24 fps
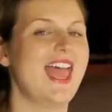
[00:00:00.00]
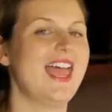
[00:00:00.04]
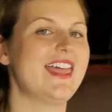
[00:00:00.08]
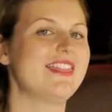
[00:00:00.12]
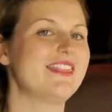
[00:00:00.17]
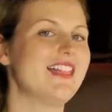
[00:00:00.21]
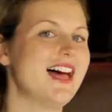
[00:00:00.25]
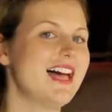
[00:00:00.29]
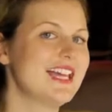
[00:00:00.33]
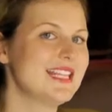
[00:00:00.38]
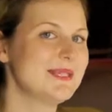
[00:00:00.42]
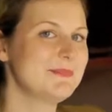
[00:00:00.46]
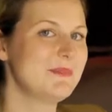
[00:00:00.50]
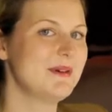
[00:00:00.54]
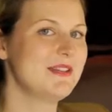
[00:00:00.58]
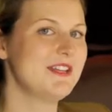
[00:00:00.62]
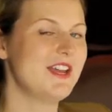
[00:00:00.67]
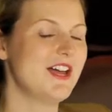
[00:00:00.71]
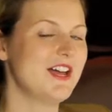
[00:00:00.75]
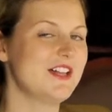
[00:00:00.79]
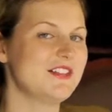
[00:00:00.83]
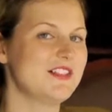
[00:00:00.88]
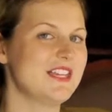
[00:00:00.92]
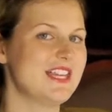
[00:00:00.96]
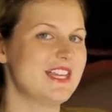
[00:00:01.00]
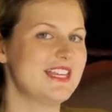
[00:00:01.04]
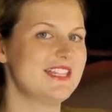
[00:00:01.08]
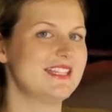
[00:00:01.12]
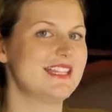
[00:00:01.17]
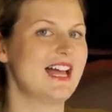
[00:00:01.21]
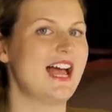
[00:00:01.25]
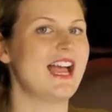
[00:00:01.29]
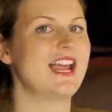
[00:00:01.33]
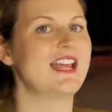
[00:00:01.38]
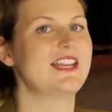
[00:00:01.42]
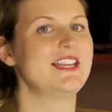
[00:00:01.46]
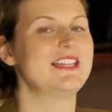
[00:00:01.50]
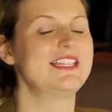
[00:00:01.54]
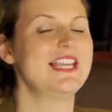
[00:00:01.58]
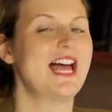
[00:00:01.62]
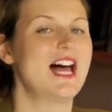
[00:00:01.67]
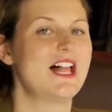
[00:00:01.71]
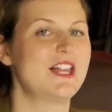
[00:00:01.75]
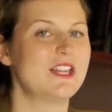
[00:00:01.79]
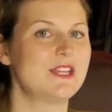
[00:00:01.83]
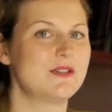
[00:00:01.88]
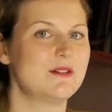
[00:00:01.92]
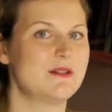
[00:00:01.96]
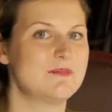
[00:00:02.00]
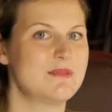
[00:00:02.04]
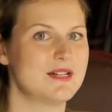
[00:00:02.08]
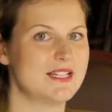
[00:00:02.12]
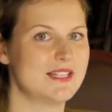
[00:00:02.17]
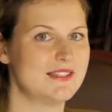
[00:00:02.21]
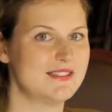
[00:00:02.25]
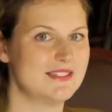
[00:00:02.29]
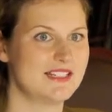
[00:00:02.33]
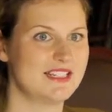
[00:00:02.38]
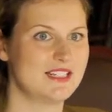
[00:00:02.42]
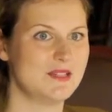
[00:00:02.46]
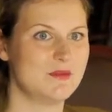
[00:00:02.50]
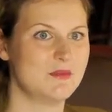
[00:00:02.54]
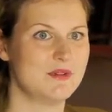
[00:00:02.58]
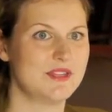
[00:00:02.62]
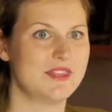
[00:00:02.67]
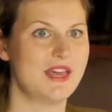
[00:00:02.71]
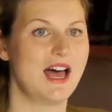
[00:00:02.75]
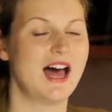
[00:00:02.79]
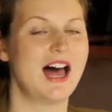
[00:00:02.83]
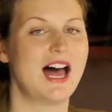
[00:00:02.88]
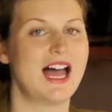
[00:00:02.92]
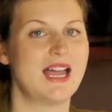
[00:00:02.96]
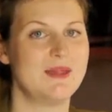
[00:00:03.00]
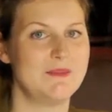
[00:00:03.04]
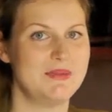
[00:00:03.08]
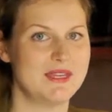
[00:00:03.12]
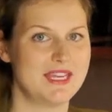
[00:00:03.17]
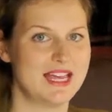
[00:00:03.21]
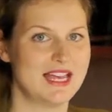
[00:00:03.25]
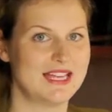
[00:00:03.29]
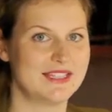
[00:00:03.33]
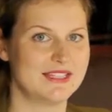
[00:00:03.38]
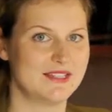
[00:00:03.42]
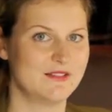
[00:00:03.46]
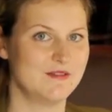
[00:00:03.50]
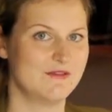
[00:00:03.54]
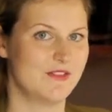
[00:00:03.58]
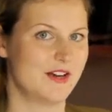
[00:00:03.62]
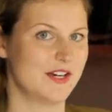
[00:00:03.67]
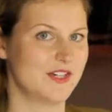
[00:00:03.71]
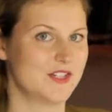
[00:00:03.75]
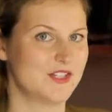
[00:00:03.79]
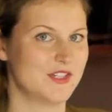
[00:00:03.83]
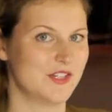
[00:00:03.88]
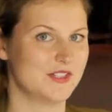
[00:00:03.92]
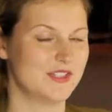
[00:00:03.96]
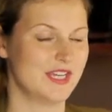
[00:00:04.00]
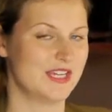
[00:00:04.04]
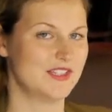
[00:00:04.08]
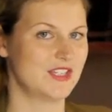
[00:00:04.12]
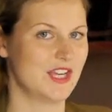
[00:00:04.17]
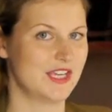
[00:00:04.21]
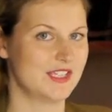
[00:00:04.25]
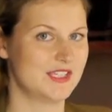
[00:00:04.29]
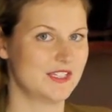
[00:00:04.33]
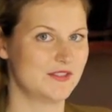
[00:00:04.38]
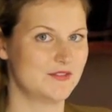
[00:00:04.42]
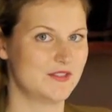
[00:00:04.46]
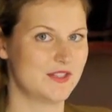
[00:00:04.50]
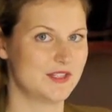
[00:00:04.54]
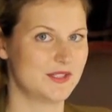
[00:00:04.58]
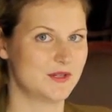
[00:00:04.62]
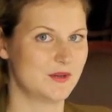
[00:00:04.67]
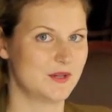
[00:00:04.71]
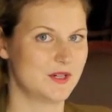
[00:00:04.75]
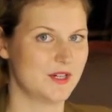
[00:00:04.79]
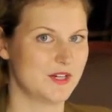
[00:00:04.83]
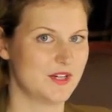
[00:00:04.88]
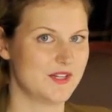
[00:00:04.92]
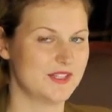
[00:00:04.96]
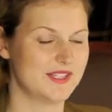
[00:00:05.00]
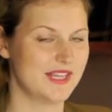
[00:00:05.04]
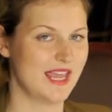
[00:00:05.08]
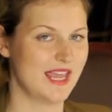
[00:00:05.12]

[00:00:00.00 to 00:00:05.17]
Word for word: And last but not least, I'm going to tell you about a study with IBS and functional digestive disorders